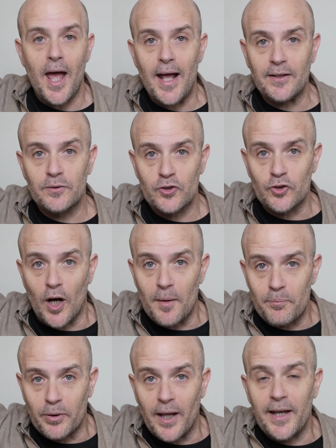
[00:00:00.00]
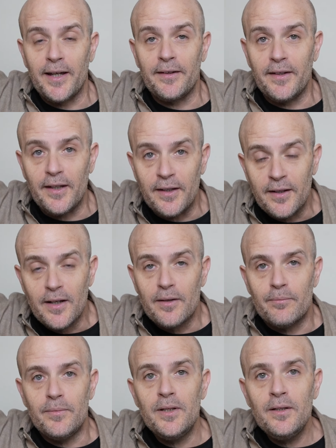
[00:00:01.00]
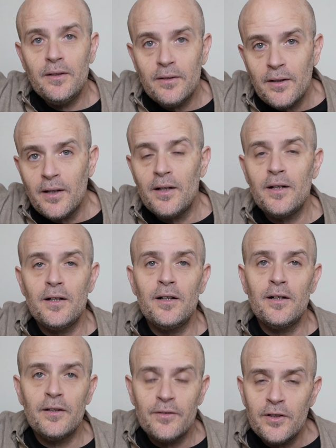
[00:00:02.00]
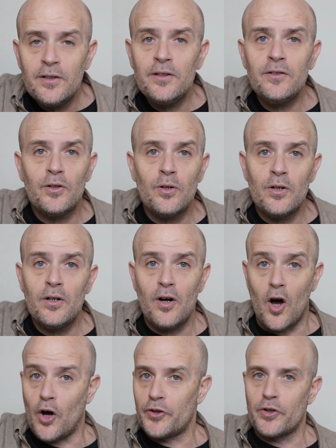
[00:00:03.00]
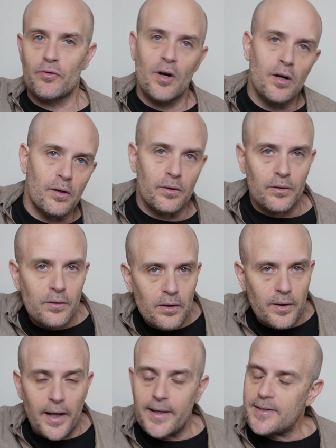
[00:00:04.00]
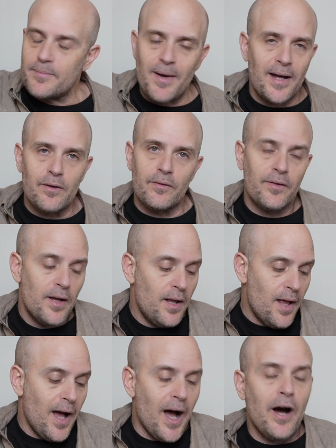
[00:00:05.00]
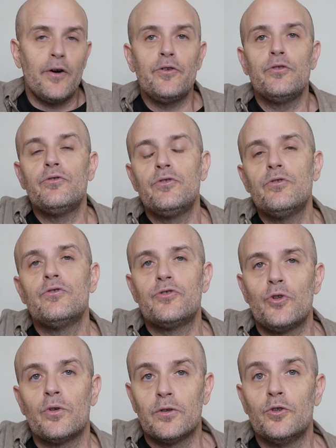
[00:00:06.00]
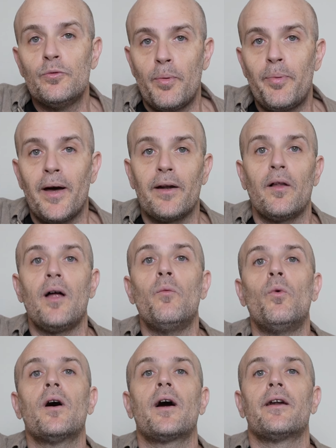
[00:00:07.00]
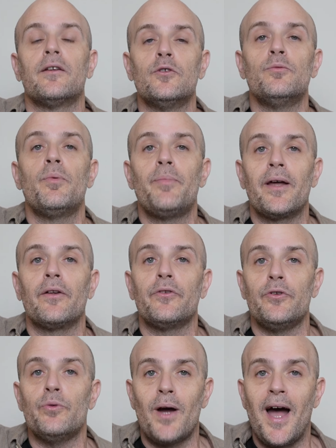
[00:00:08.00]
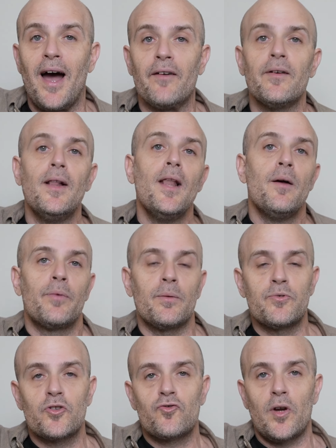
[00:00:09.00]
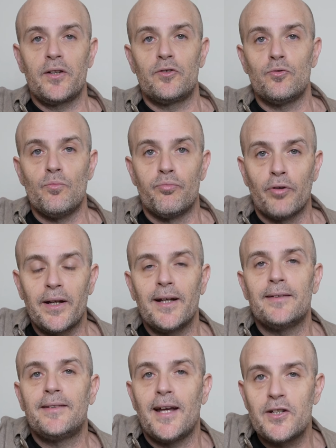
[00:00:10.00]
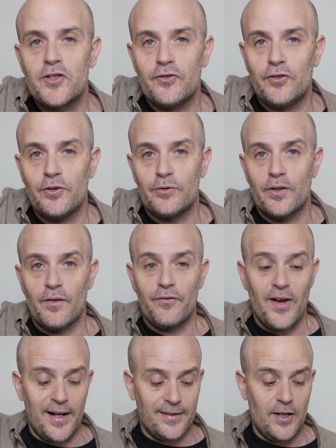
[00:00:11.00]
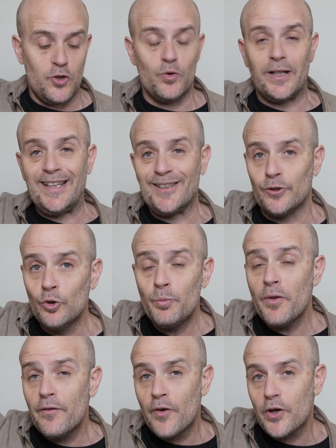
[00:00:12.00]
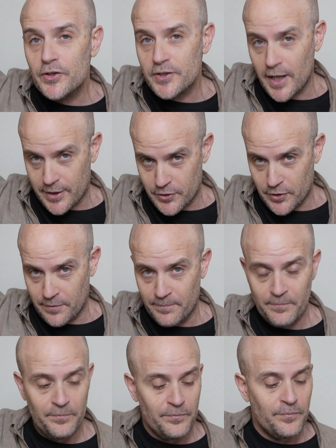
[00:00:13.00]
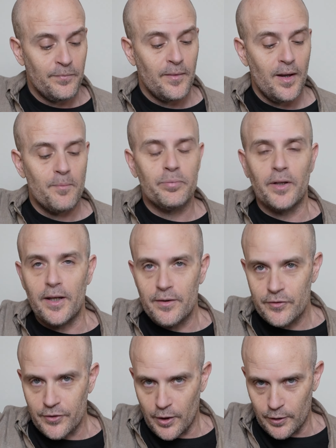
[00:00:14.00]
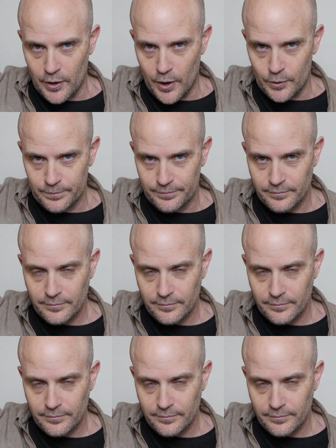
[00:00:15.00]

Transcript: and start playing the "Me on the door" on your own. Okay, it's a matter of how you use your loop pedal and what kind of loop pedal you have. But I'm just trying to bring attention to you to the fact that you can loop the verse section, play the solo,